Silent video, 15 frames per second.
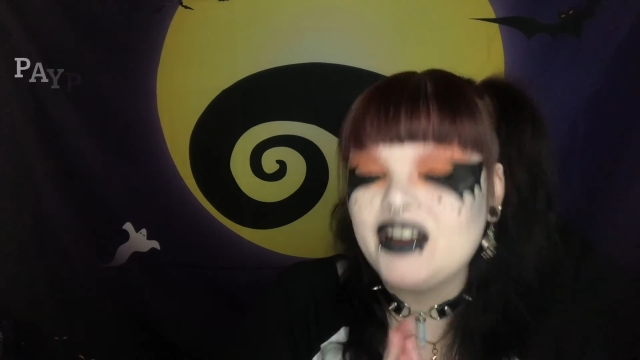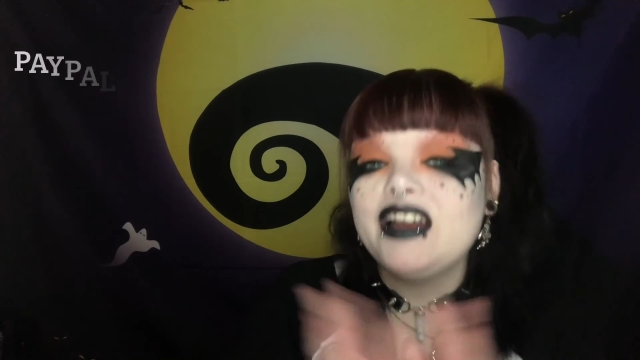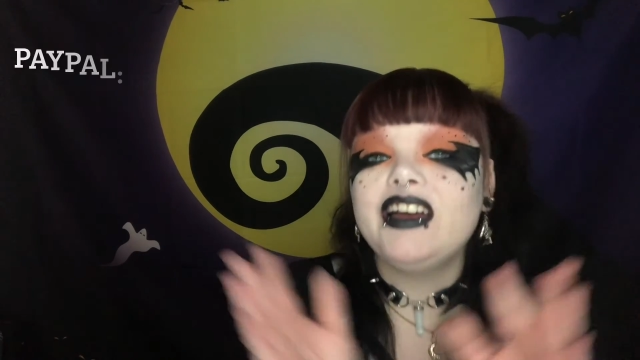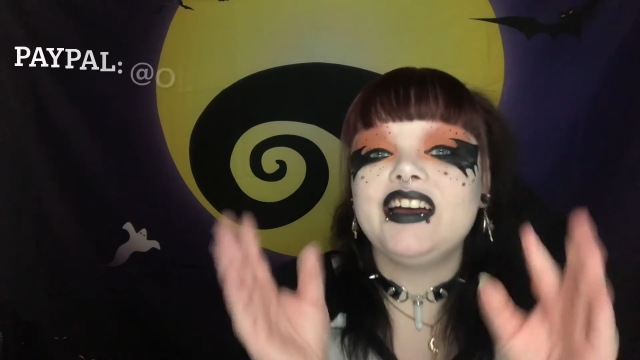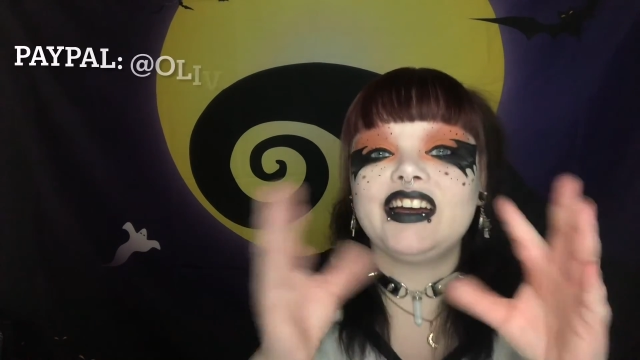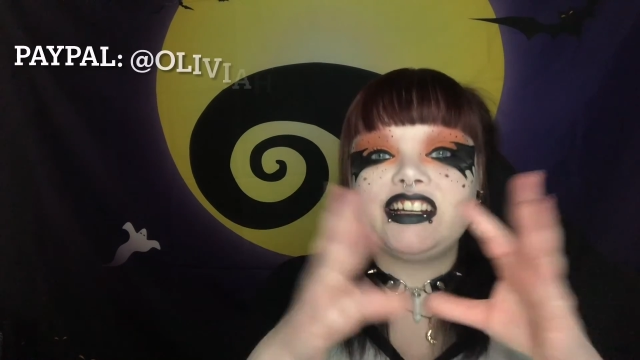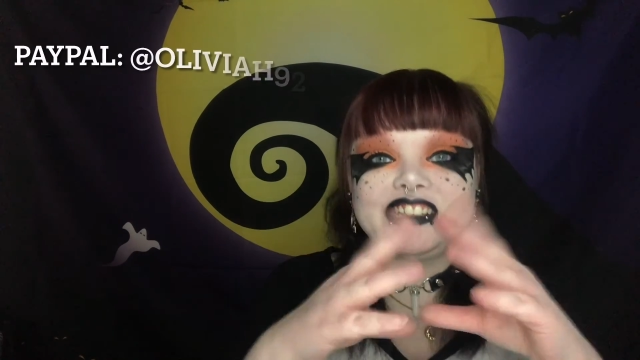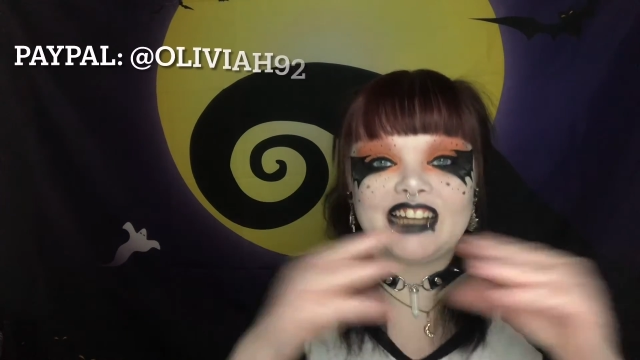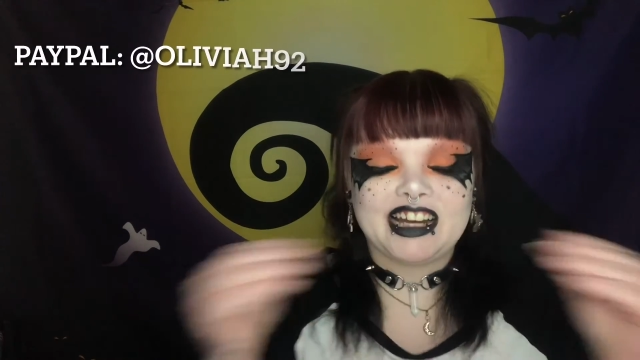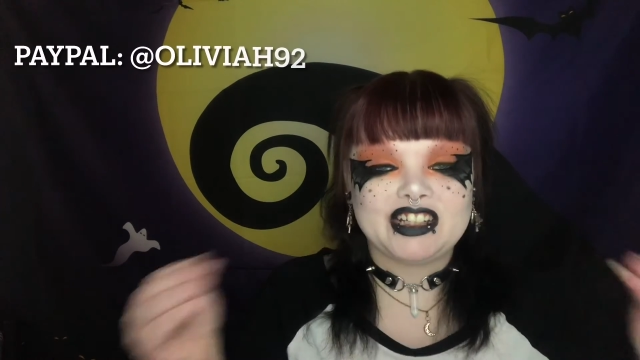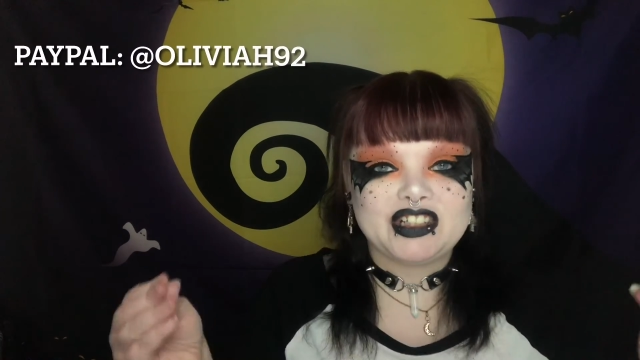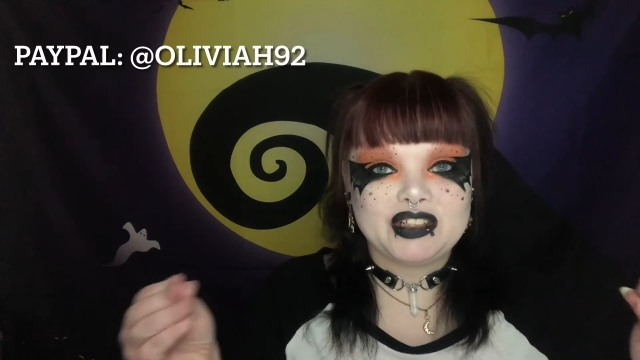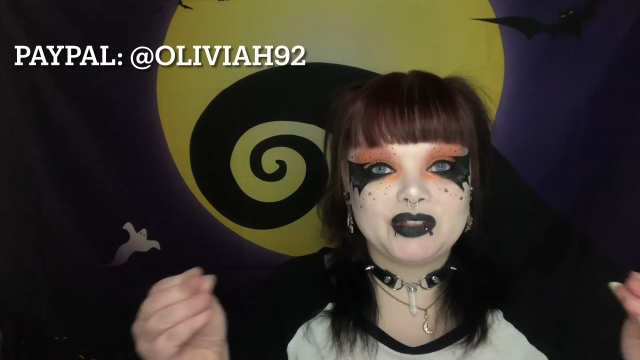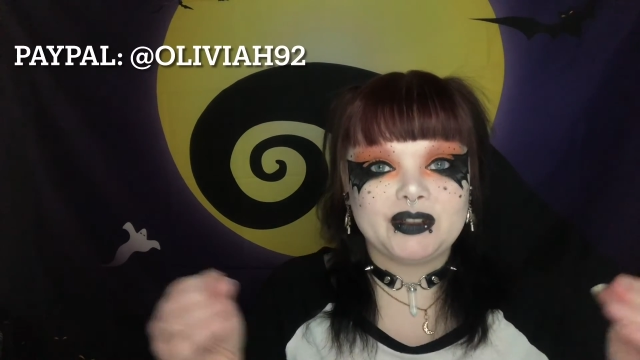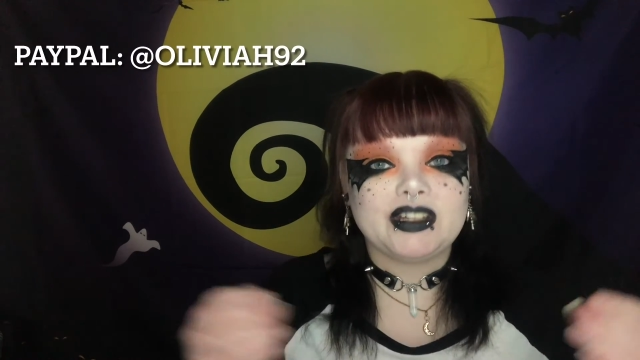attached to
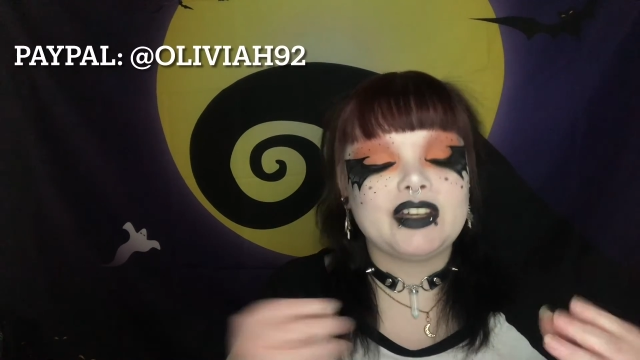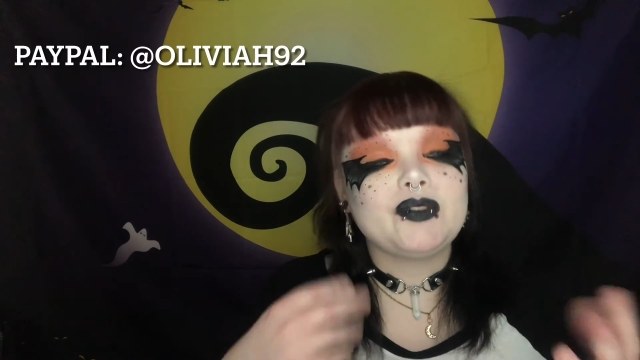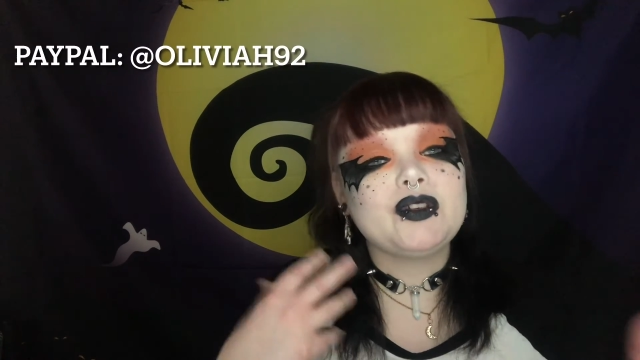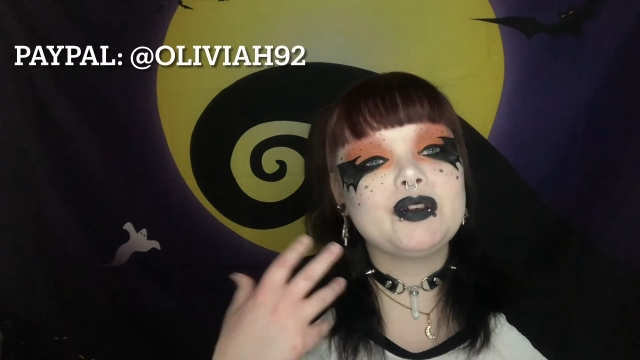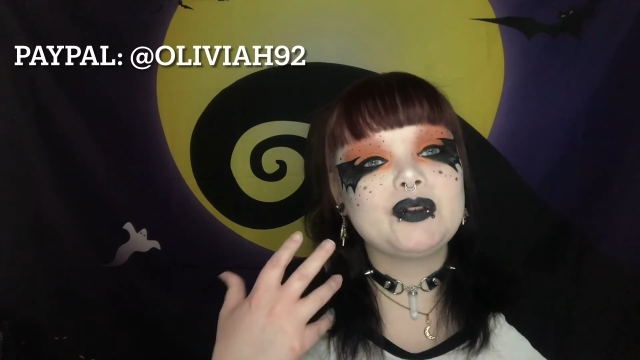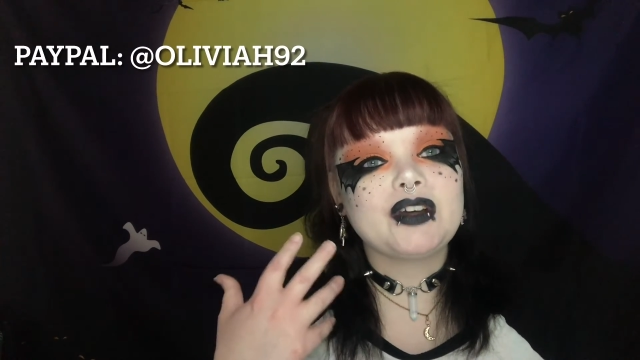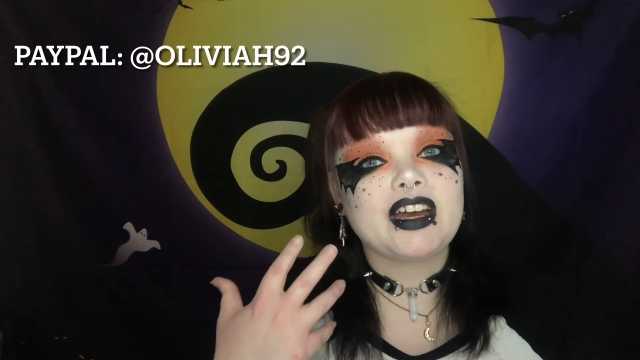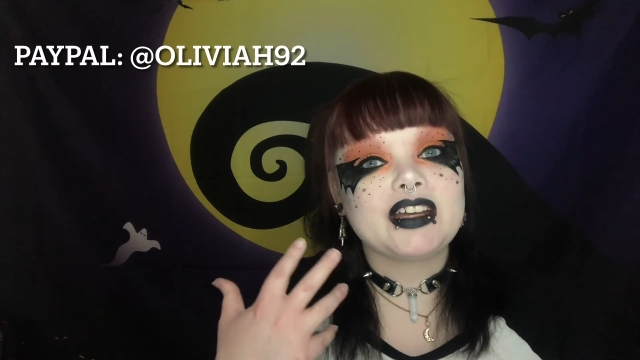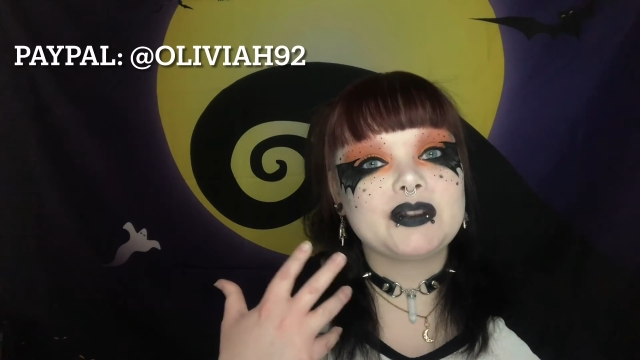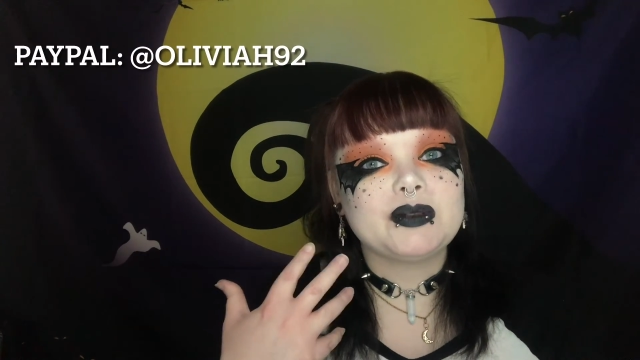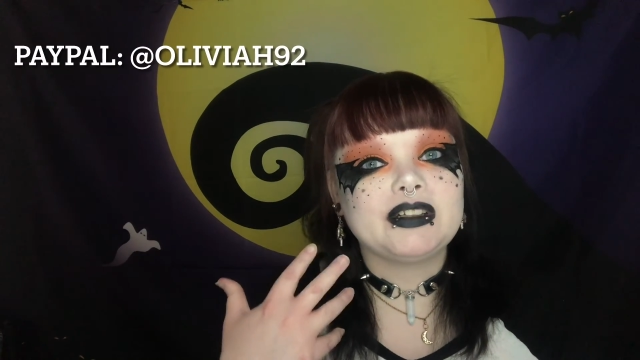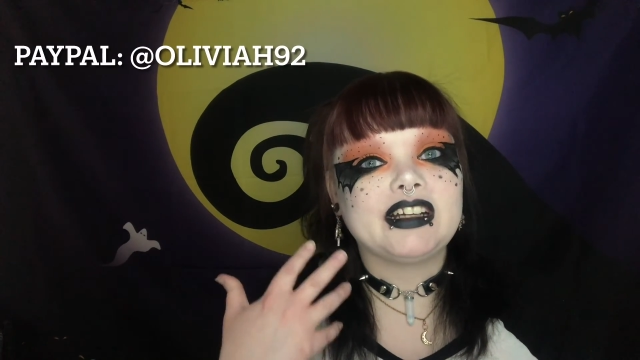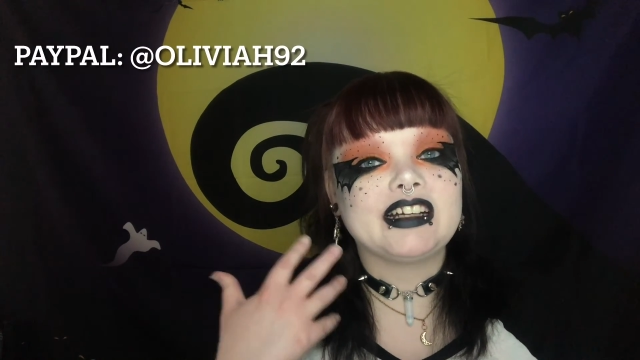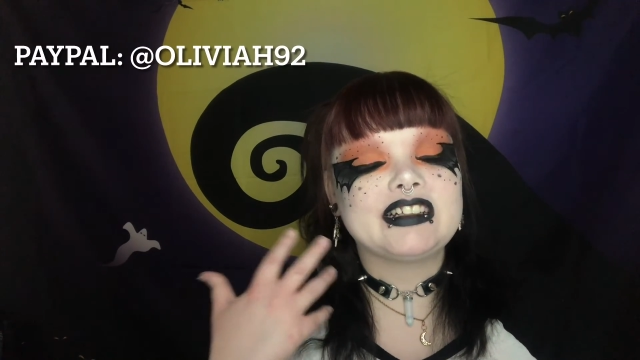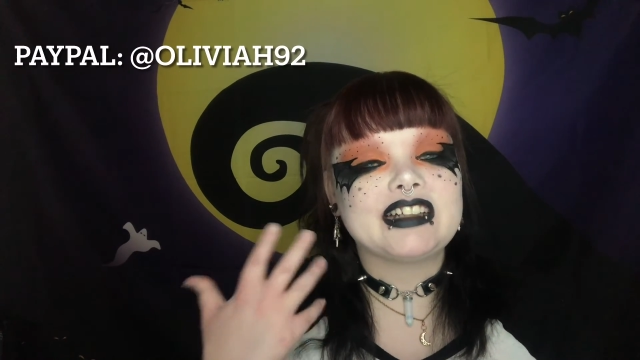it, if you guys would
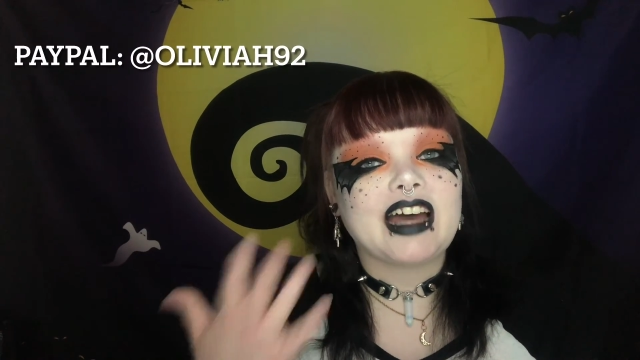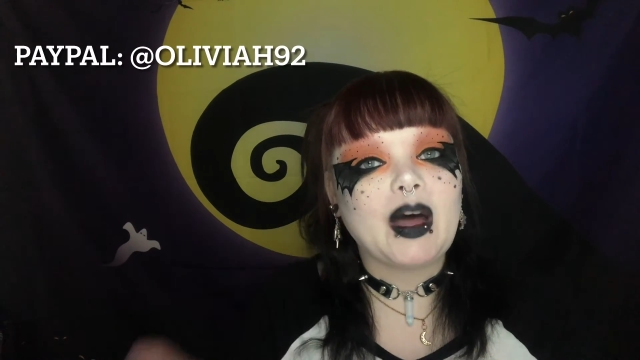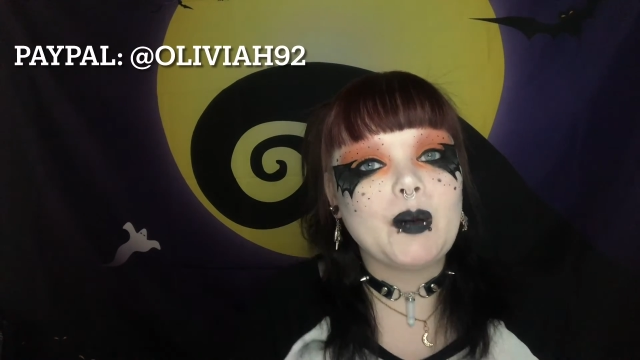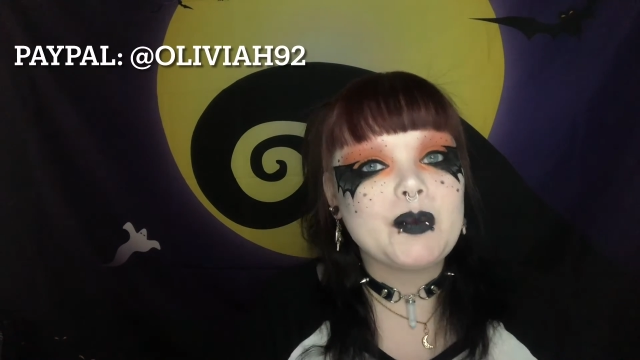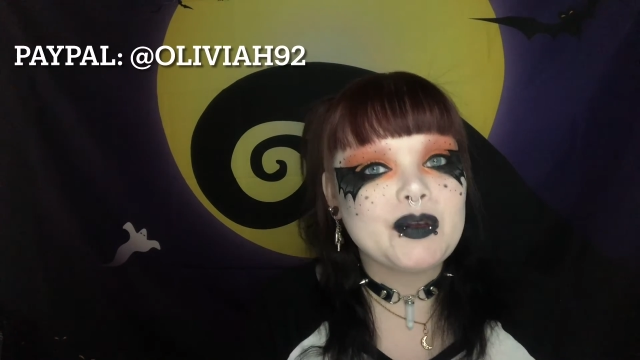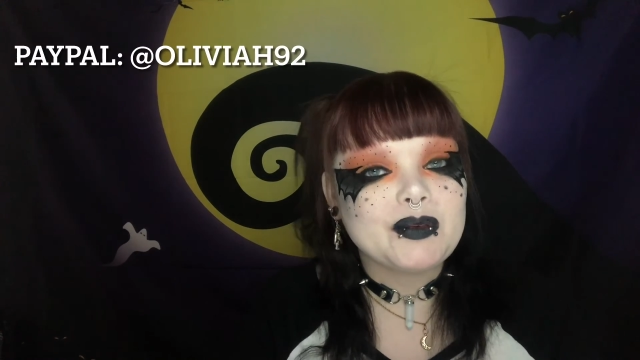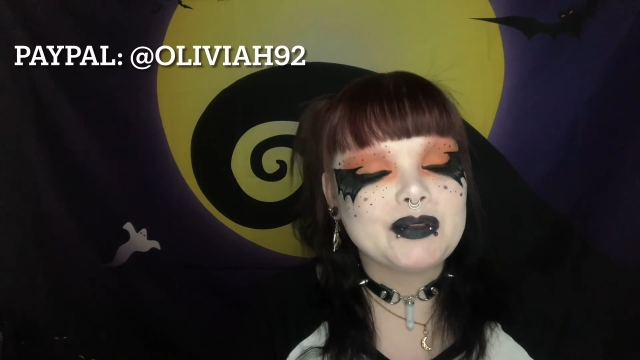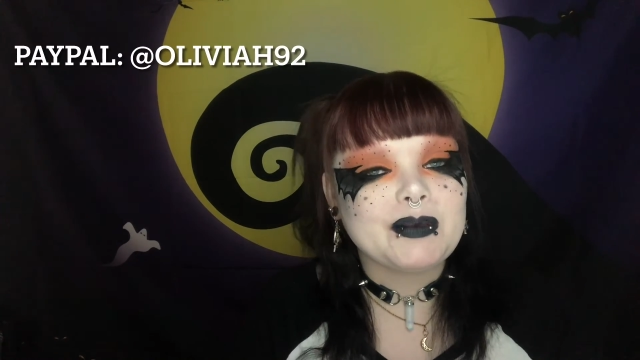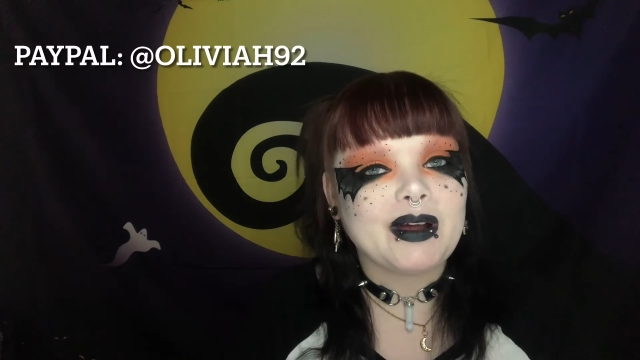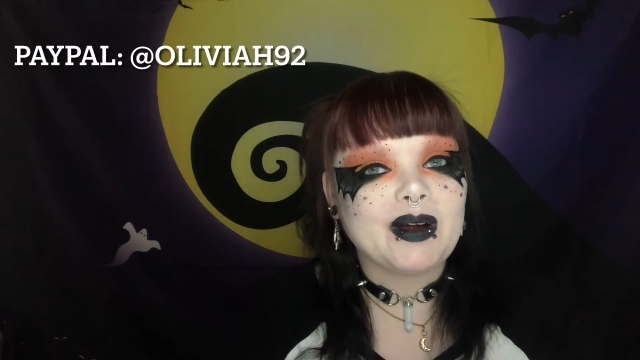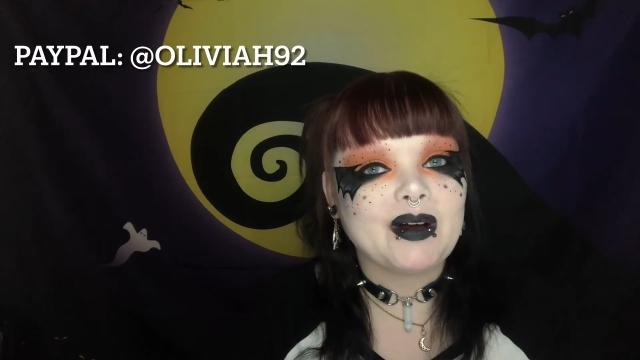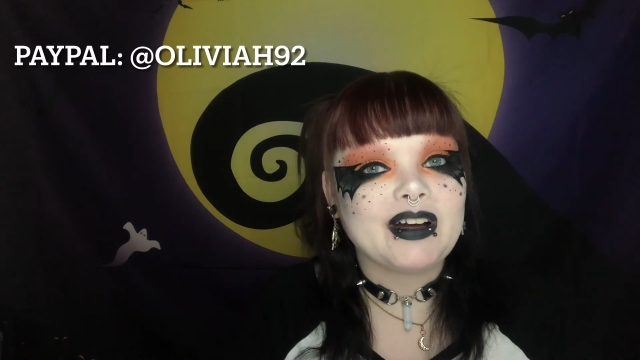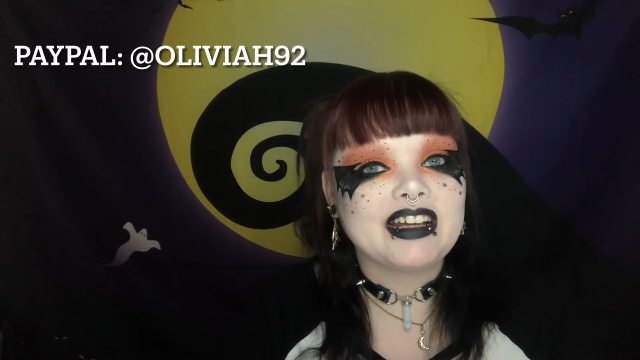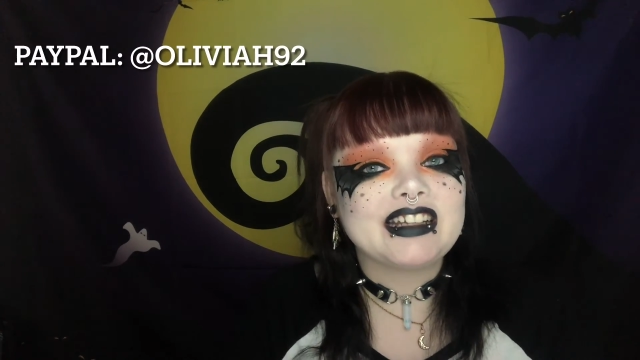like to help me with my earnings,